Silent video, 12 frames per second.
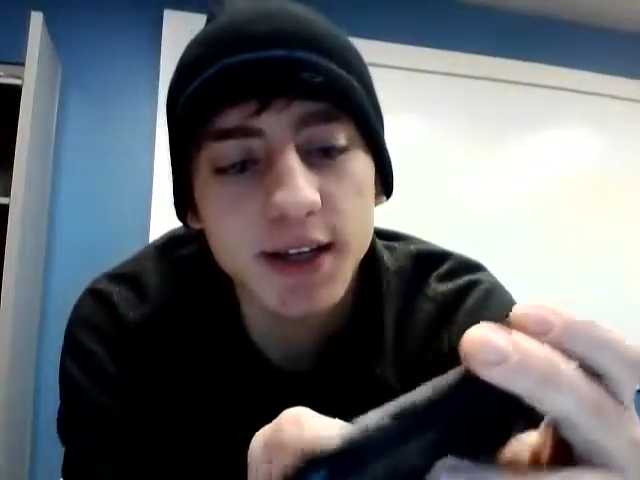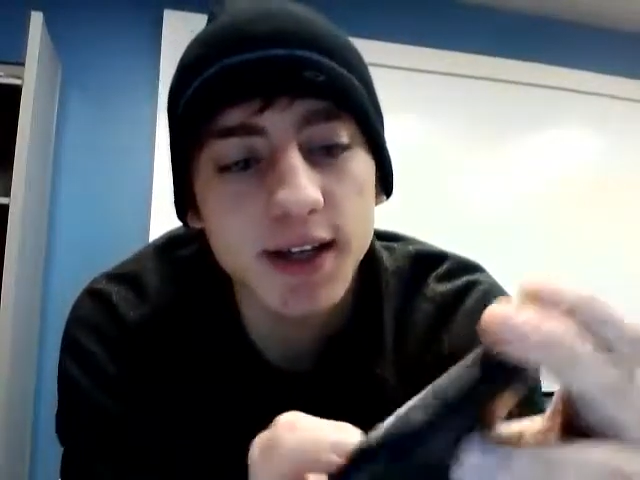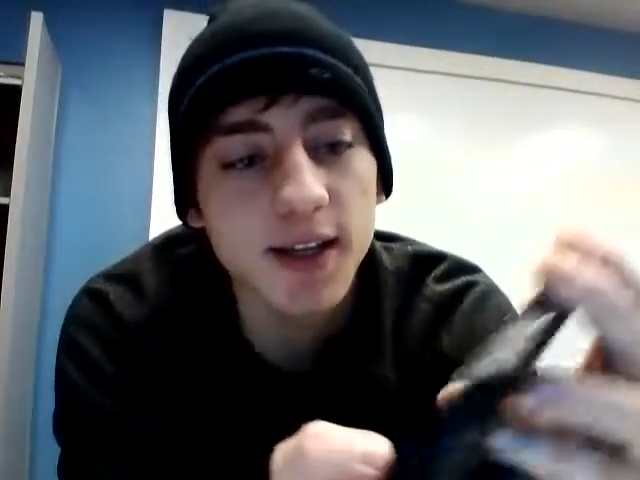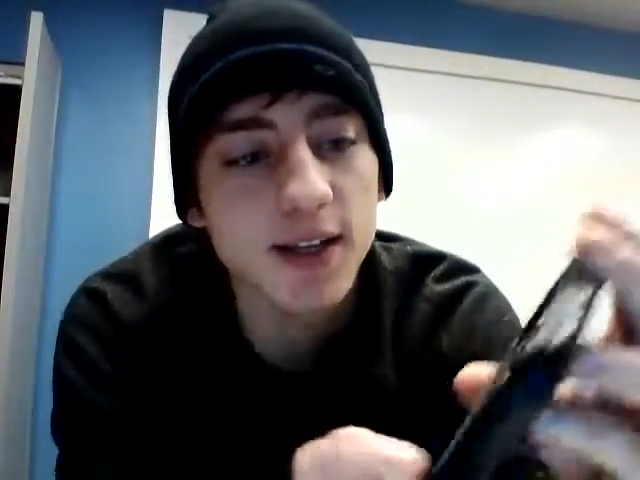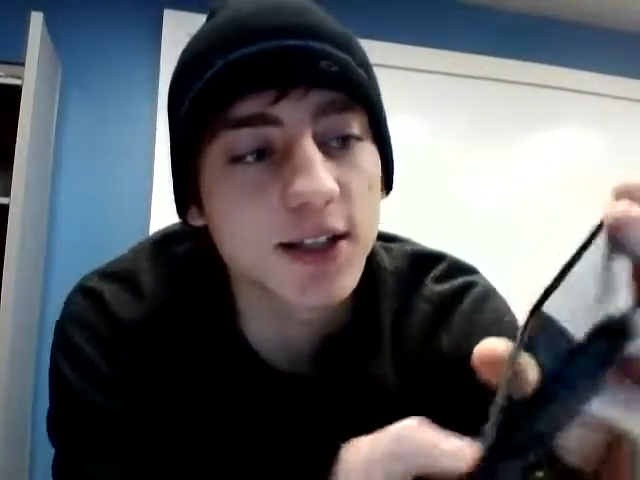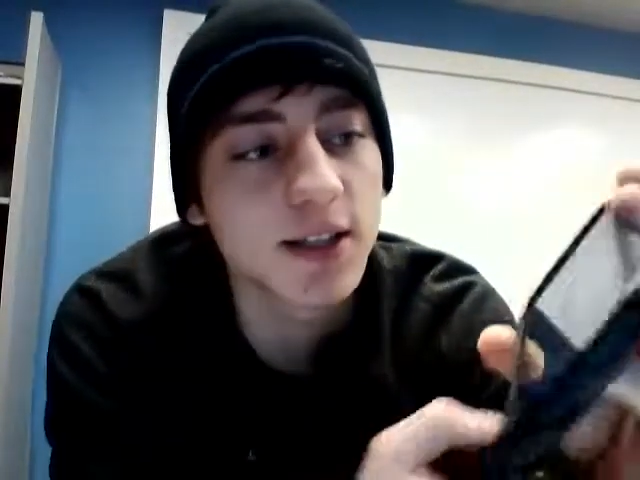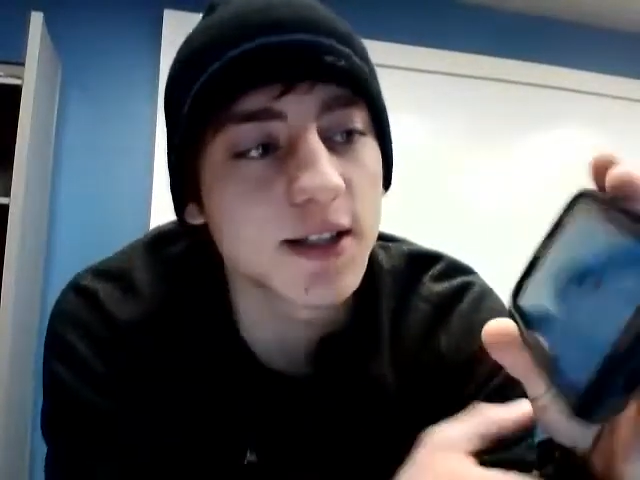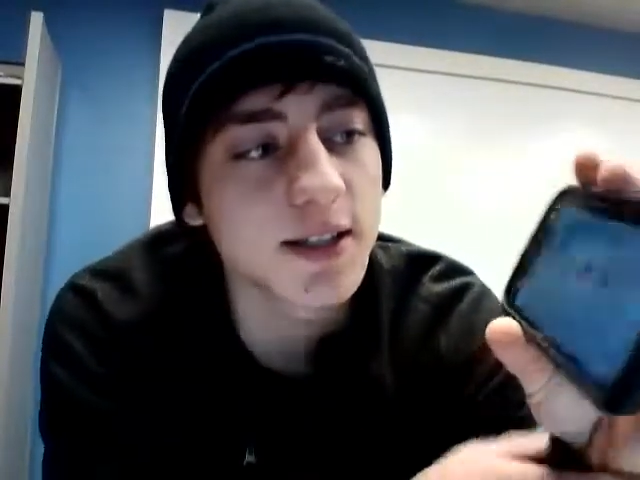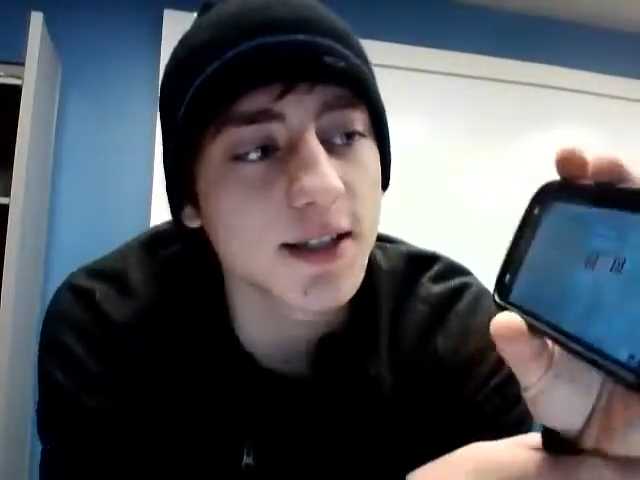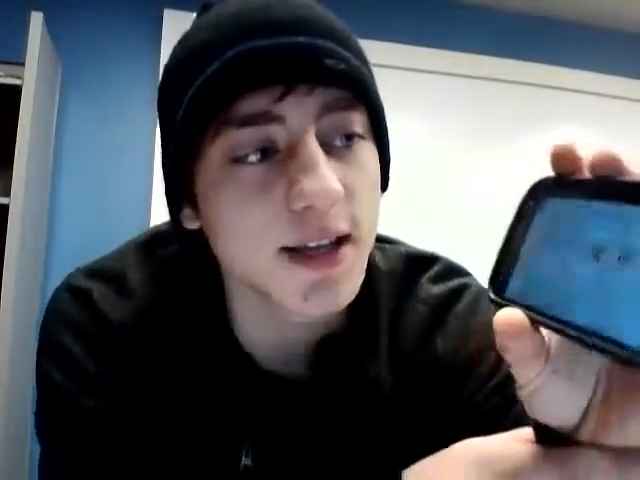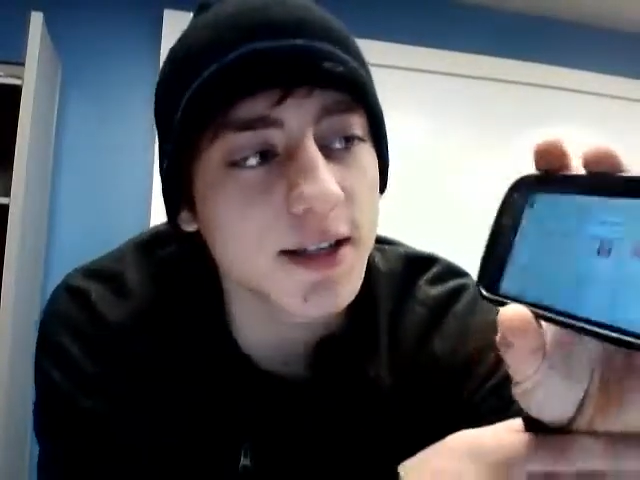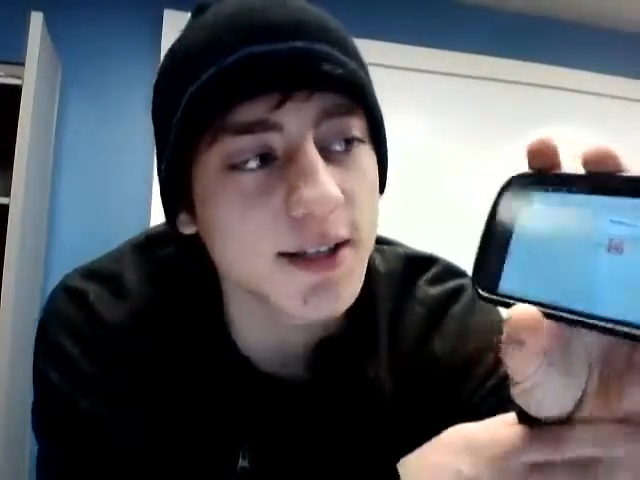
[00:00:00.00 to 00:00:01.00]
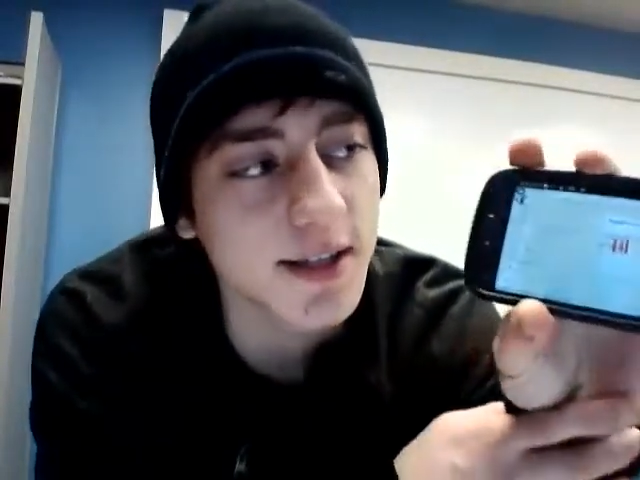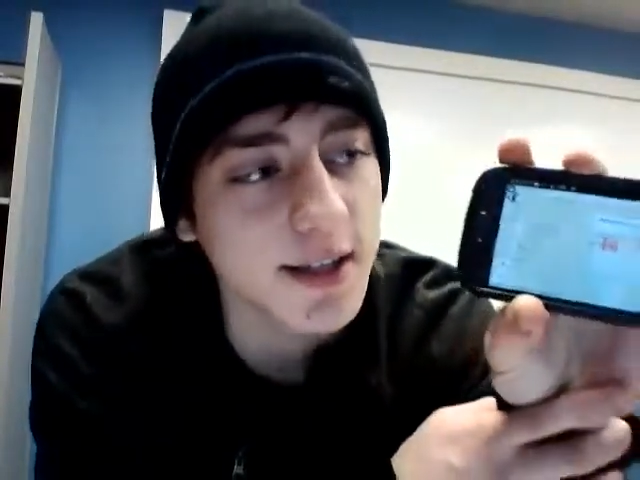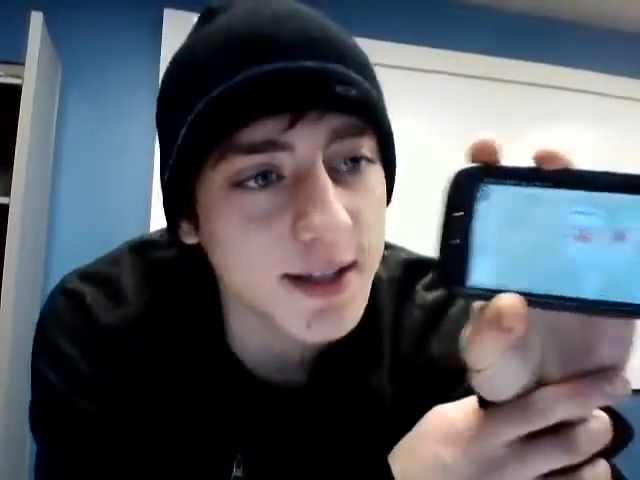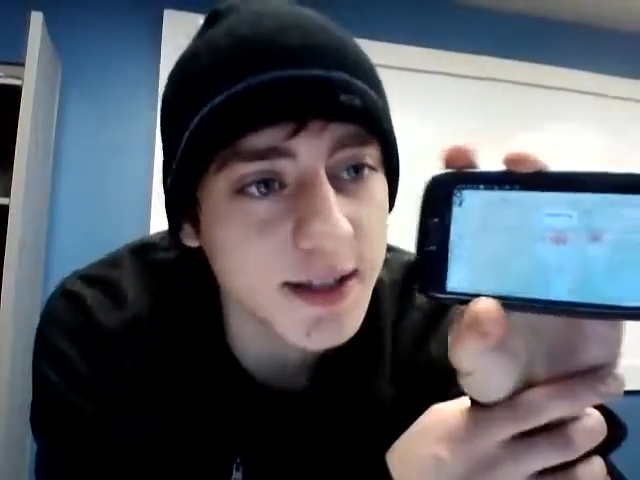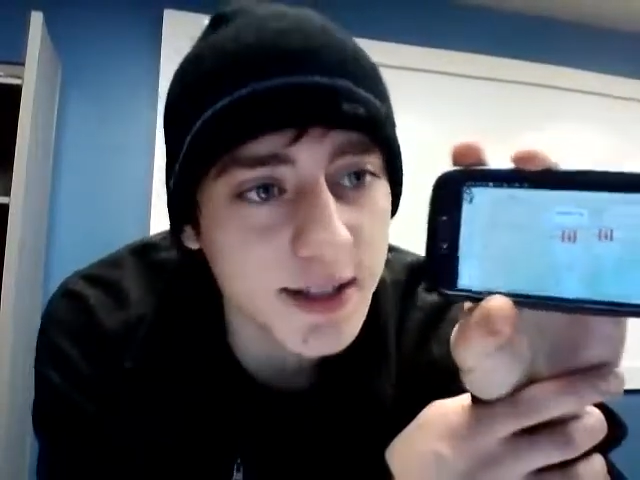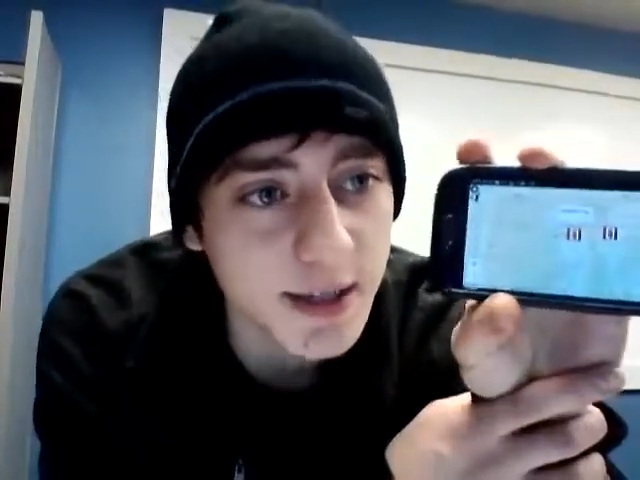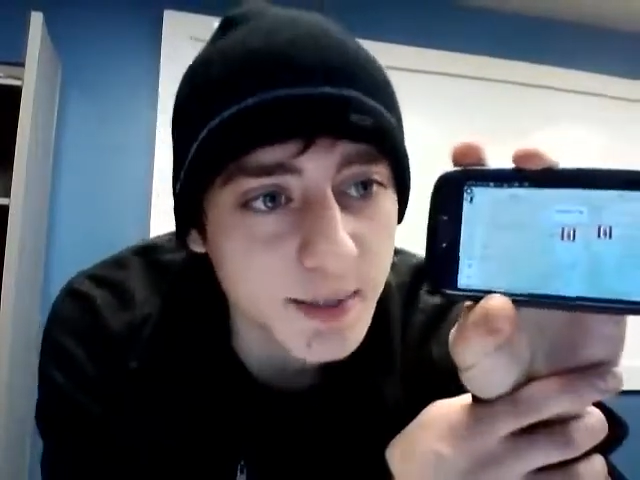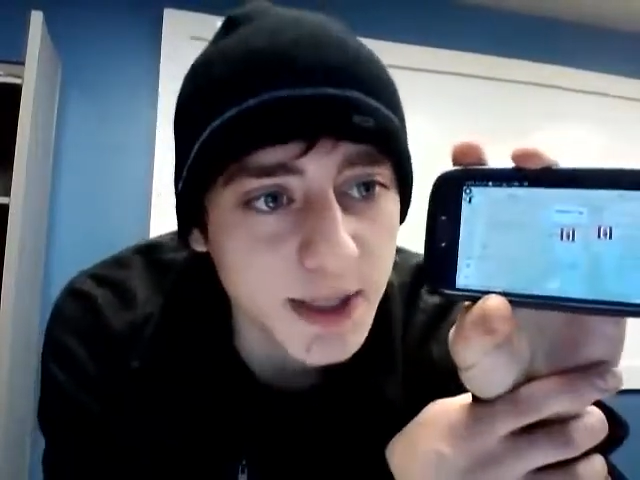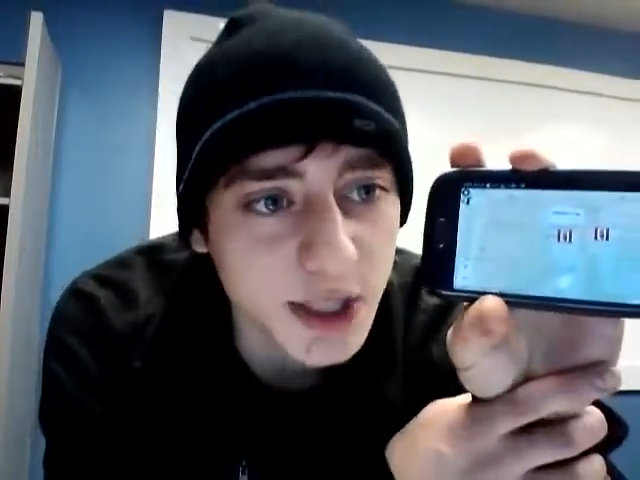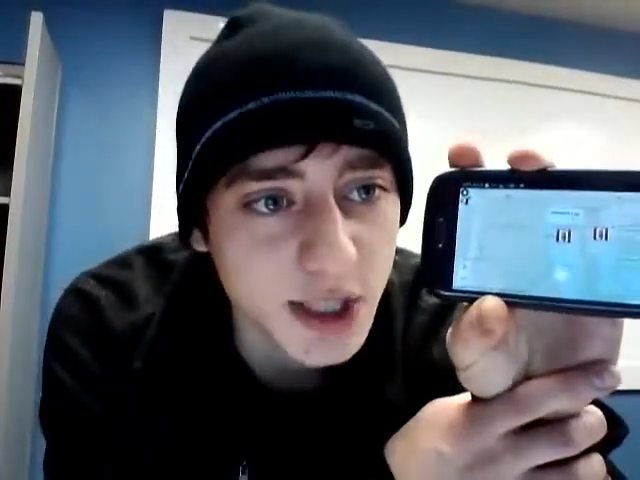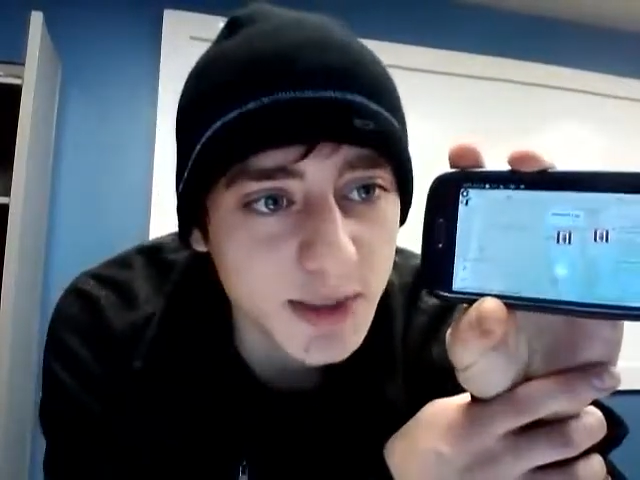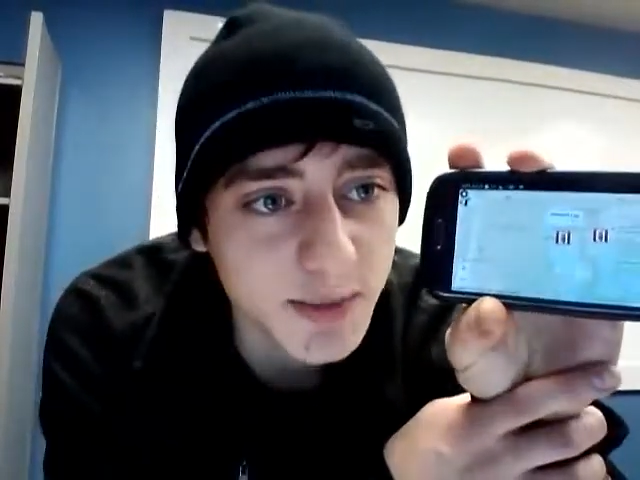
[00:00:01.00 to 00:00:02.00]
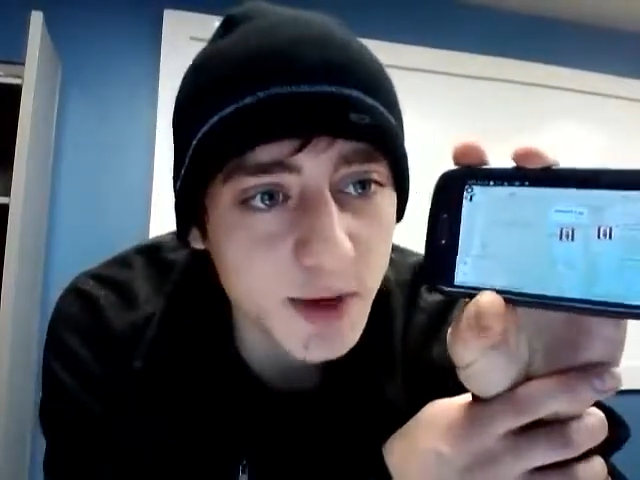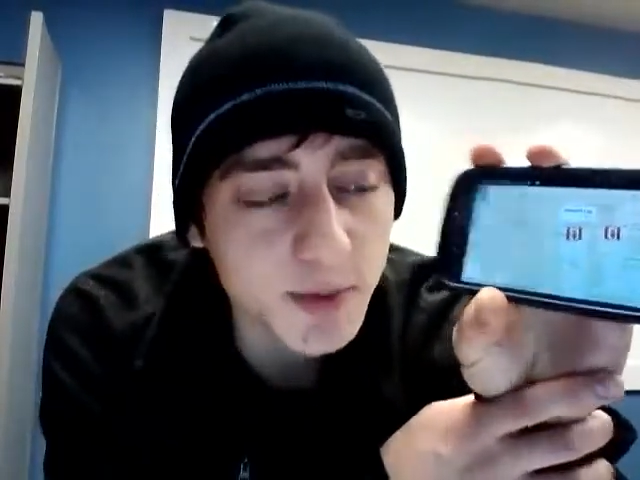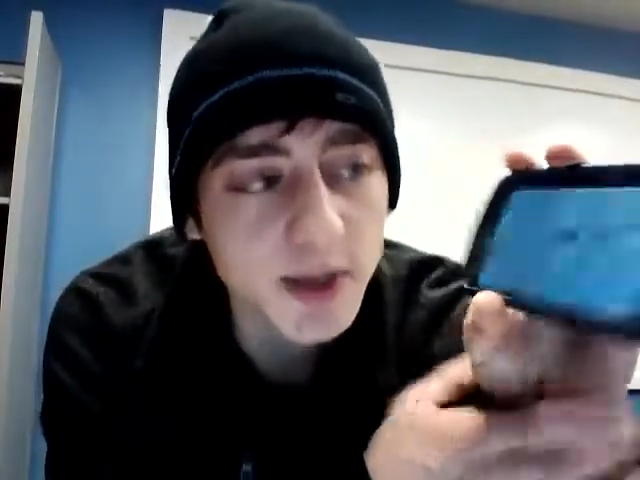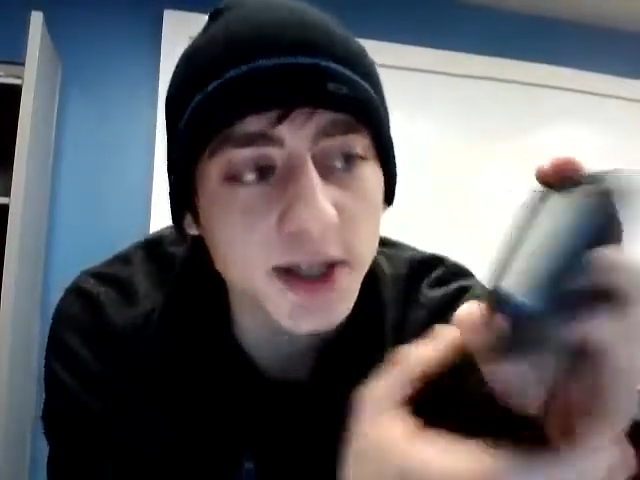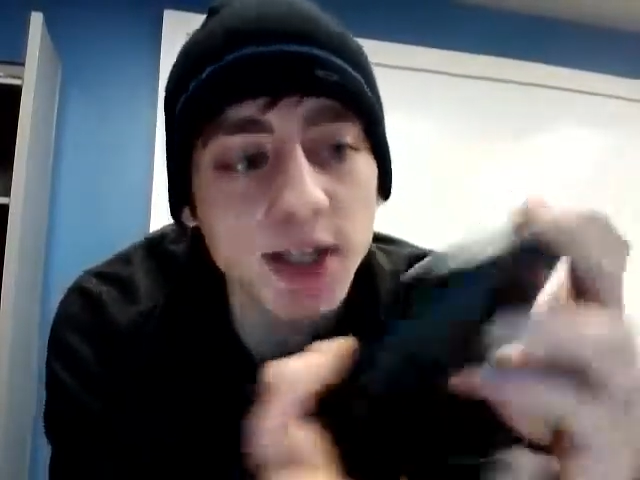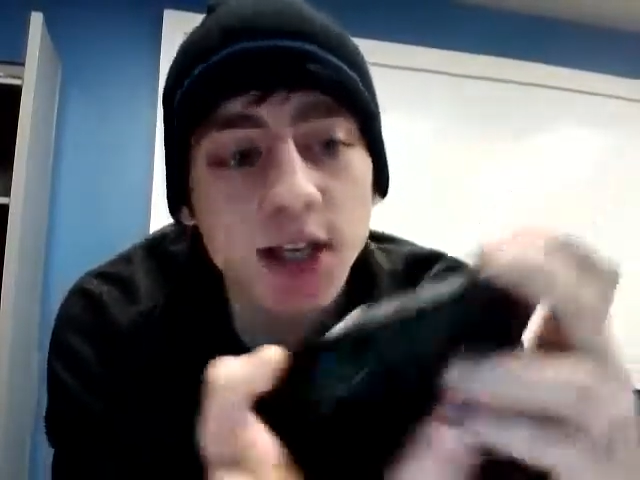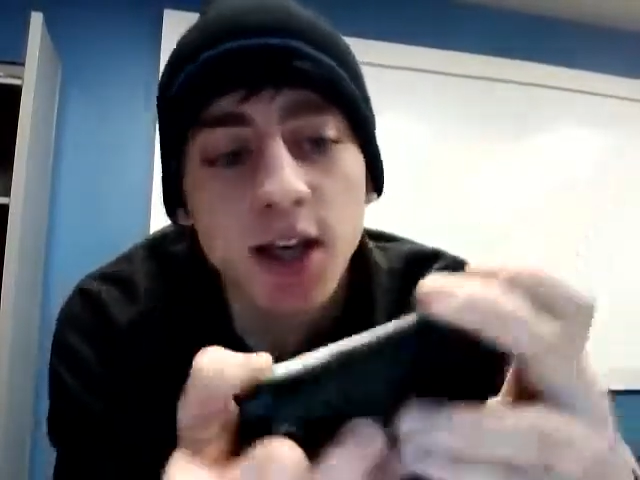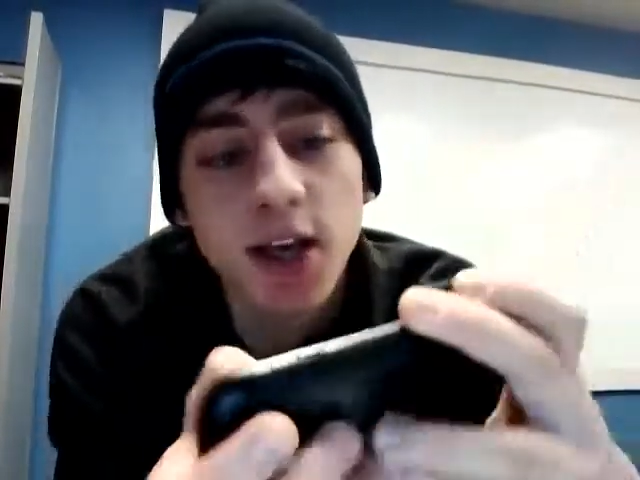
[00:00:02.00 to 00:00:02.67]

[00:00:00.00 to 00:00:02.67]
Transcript: and it says that this is like PG's property